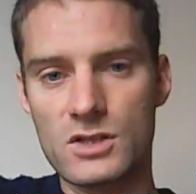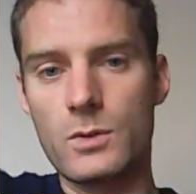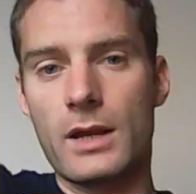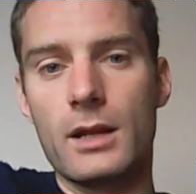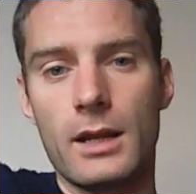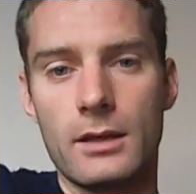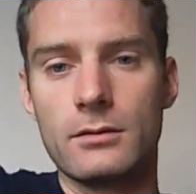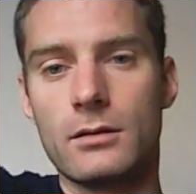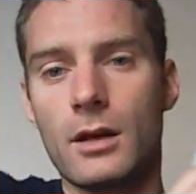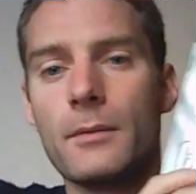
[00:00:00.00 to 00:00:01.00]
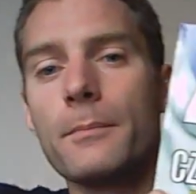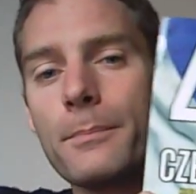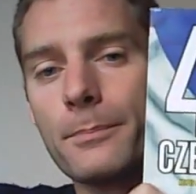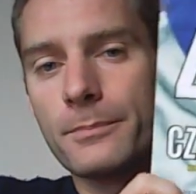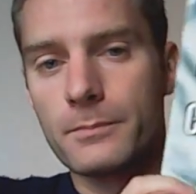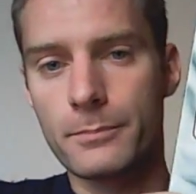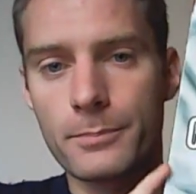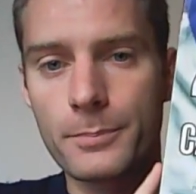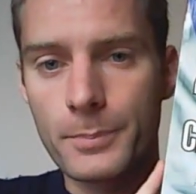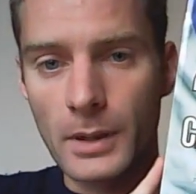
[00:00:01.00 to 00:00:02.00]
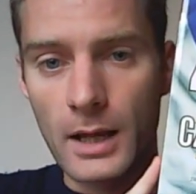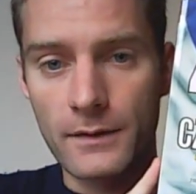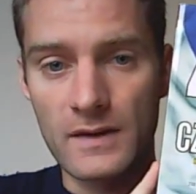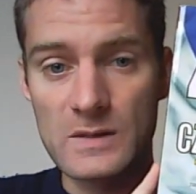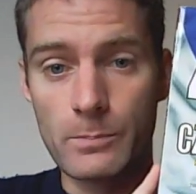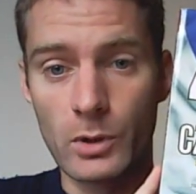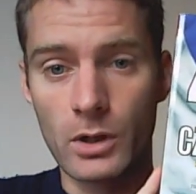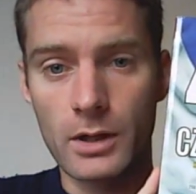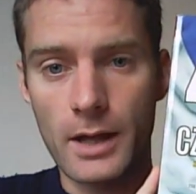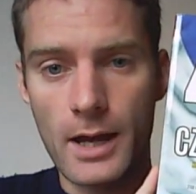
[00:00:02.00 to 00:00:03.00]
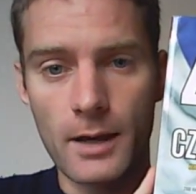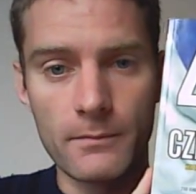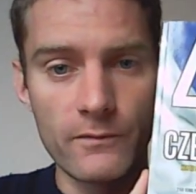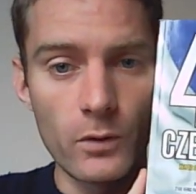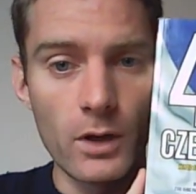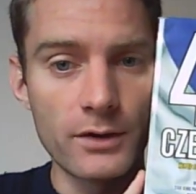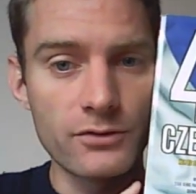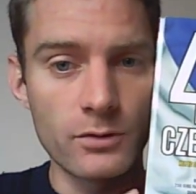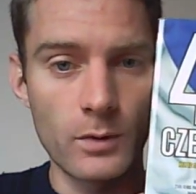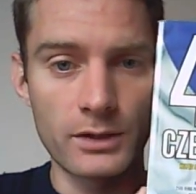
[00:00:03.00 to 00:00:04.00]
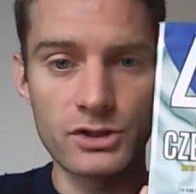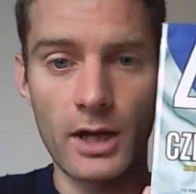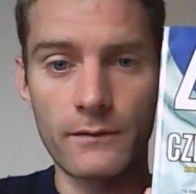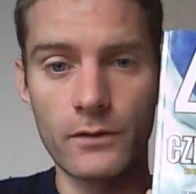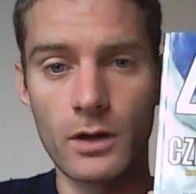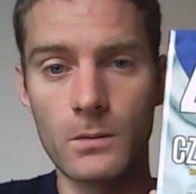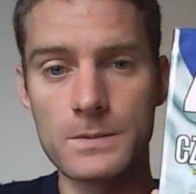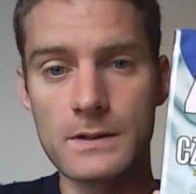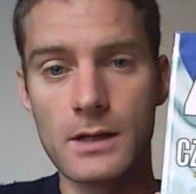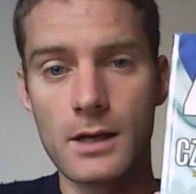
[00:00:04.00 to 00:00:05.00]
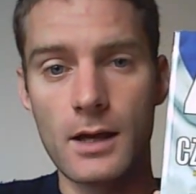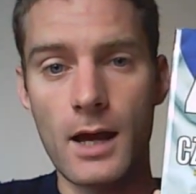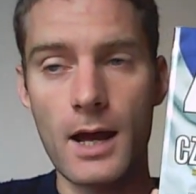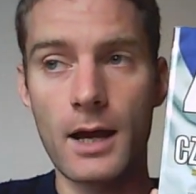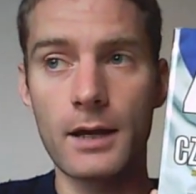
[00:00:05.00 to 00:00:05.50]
just quickly plug this book, 401 Czech Verbs. It